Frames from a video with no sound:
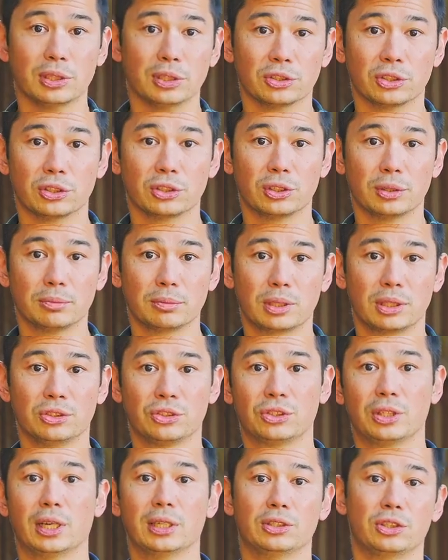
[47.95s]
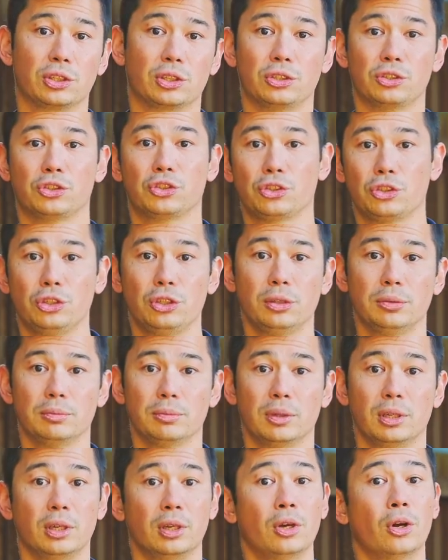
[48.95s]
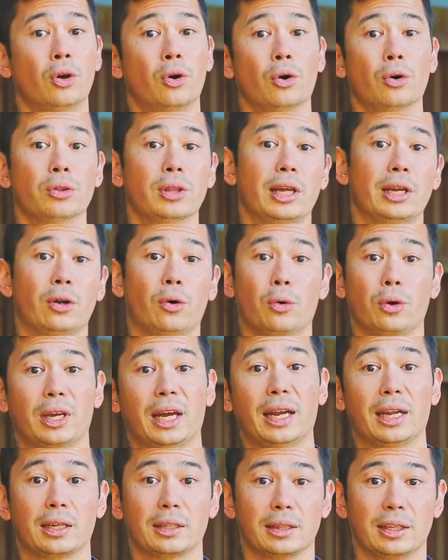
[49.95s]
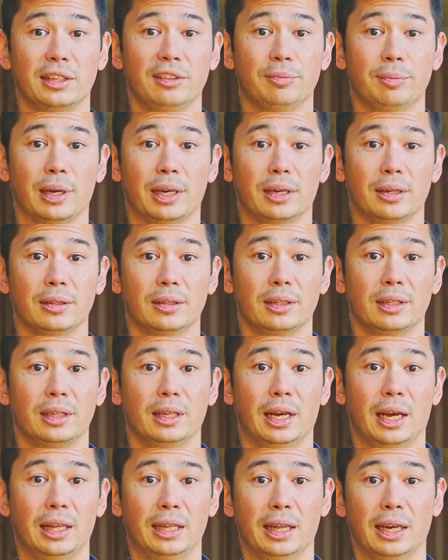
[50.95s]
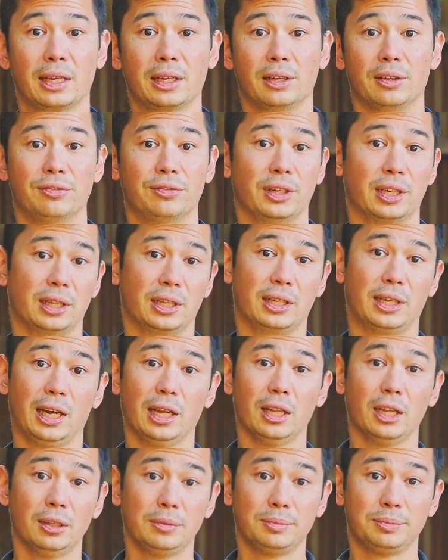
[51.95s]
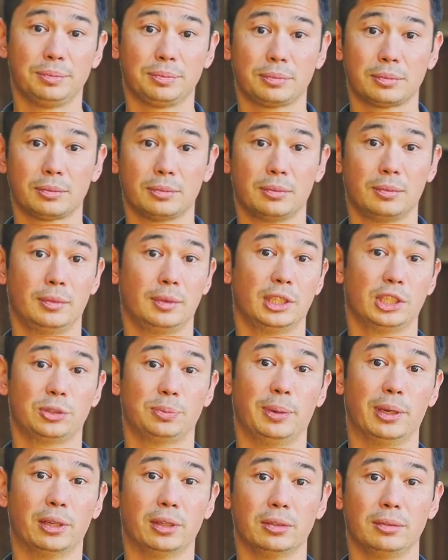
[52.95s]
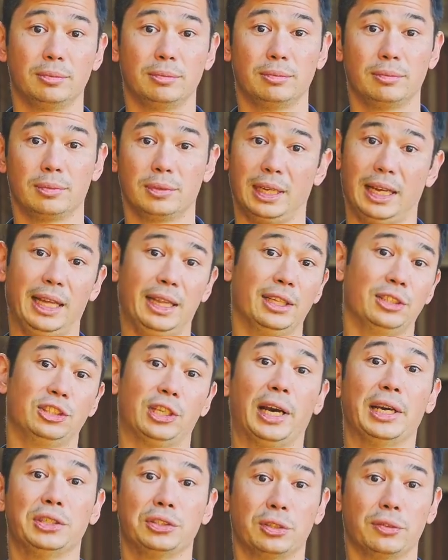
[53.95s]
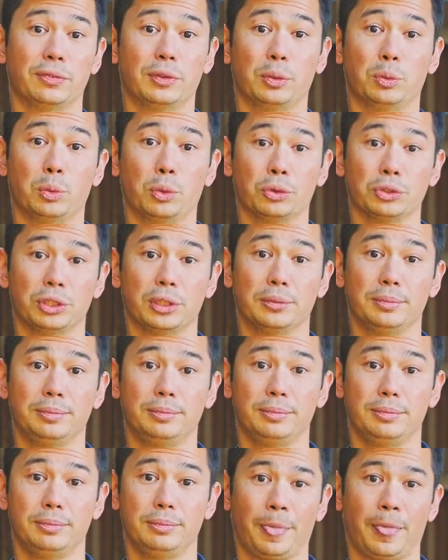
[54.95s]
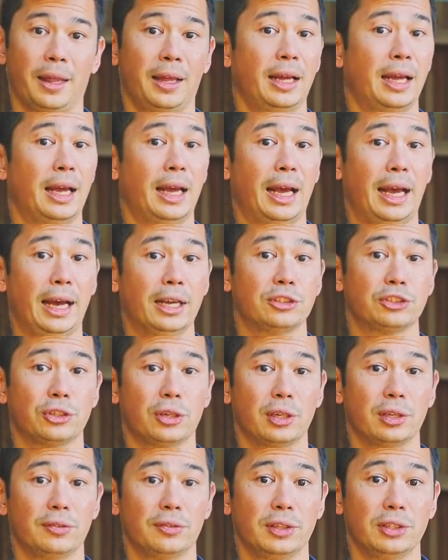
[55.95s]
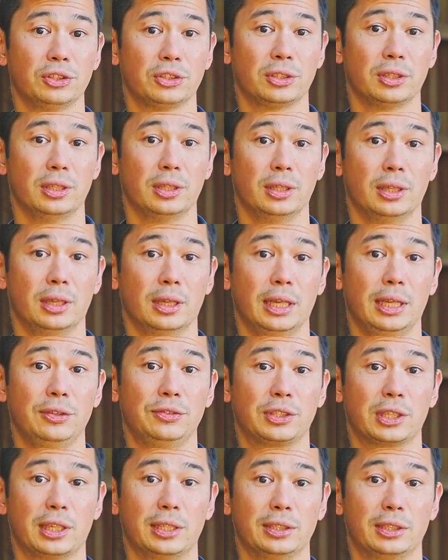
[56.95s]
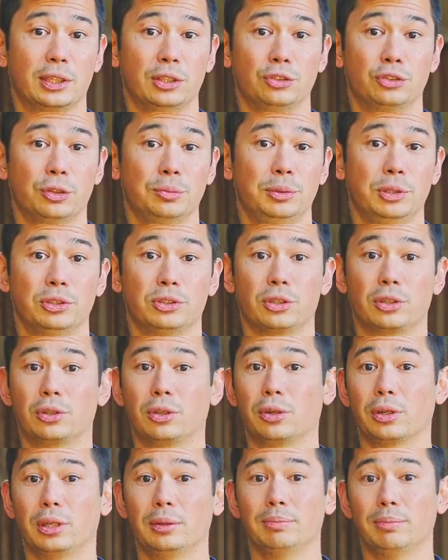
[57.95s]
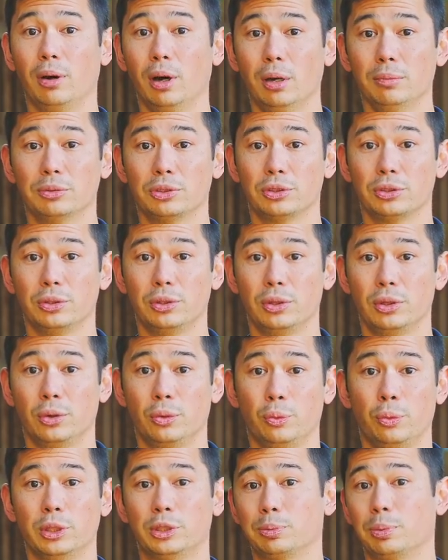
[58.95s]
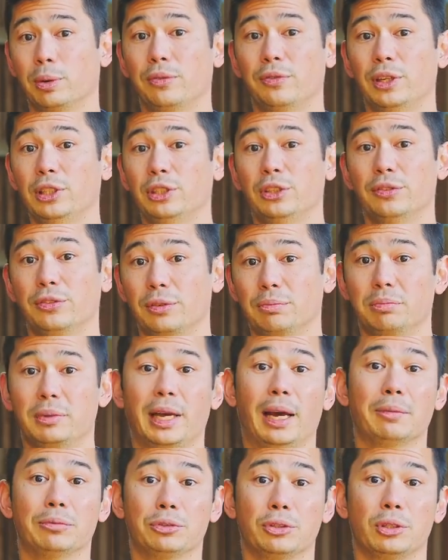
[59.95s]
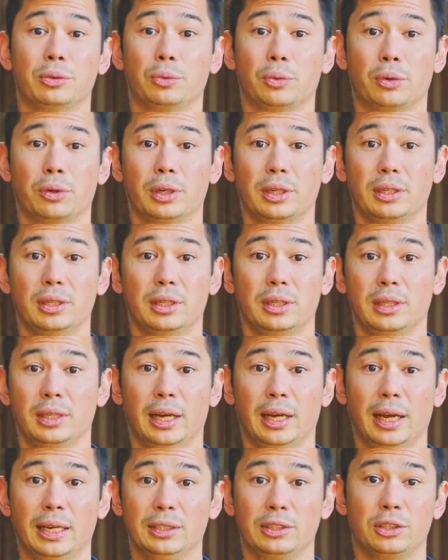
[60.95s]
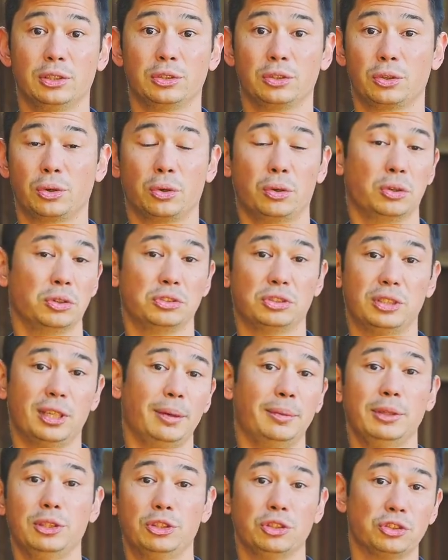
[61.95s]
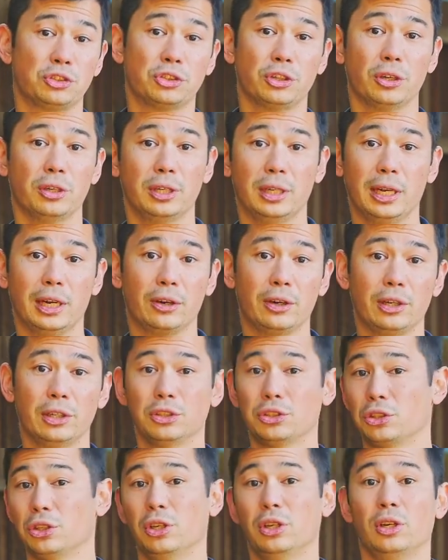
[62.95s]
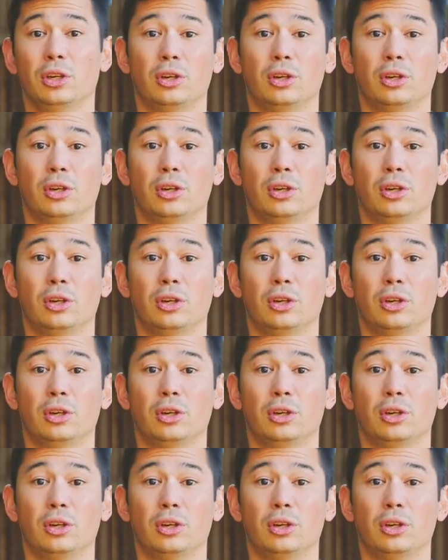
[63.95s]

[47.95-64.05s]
in the system can start to consume all that organic leaf matter, and that can affect the colour, the smell, and the taste of the water. Outside of this, leaves can contribute to clogging pipes, which prevent you from capturing water and can cause damage in certain areas